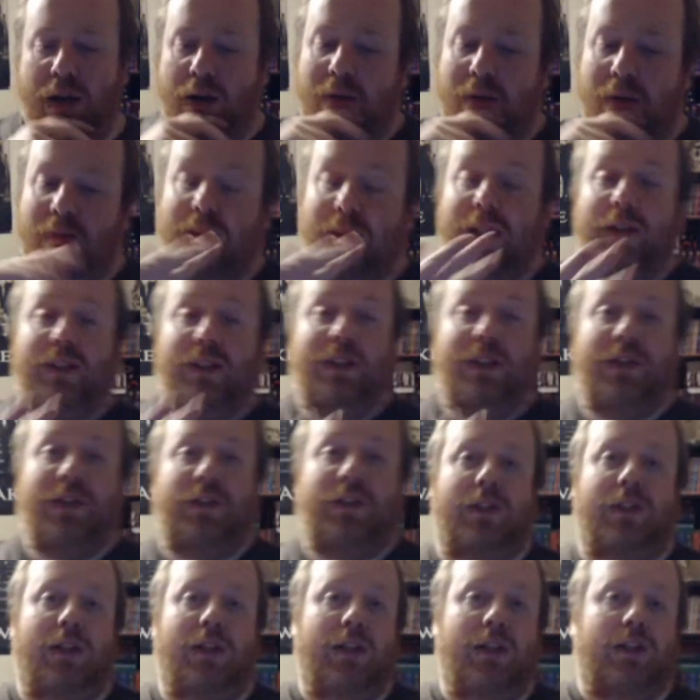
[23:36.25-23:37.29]
But that was an
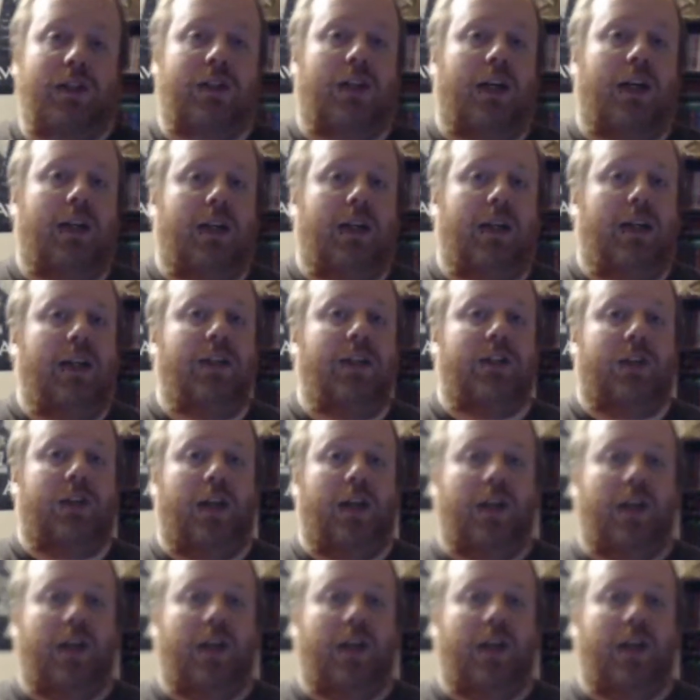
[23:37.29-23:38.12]
interesting Easter egg.